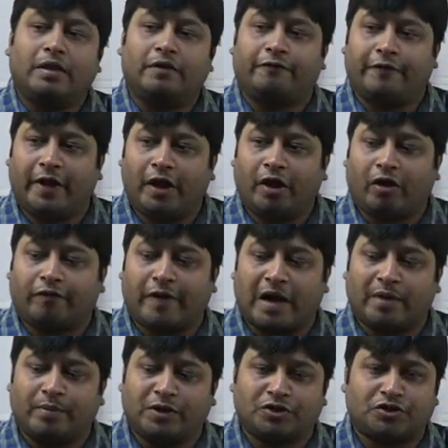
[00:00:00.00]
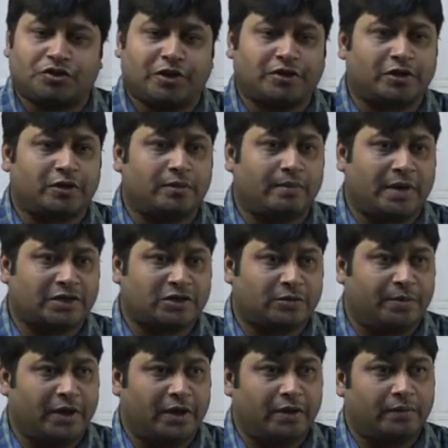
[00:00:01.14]
The field of administration
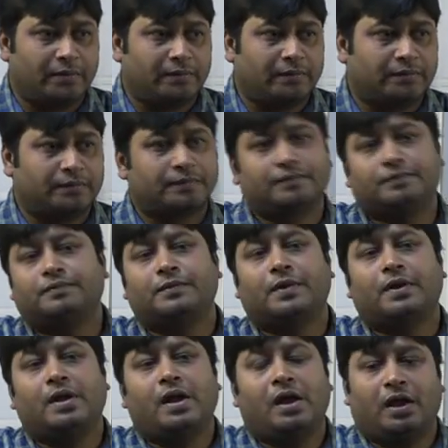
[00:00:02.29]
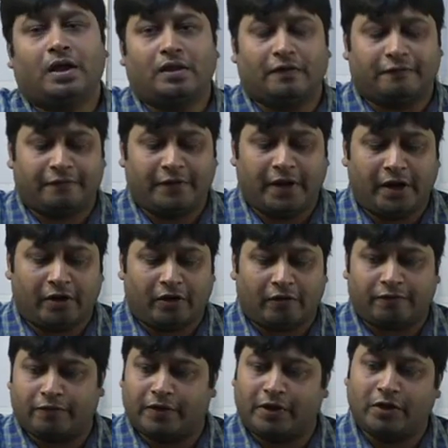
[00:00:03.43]
must be the field
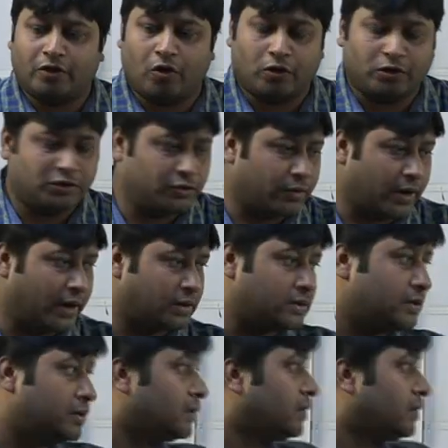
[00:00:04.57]
of, within quotes you write,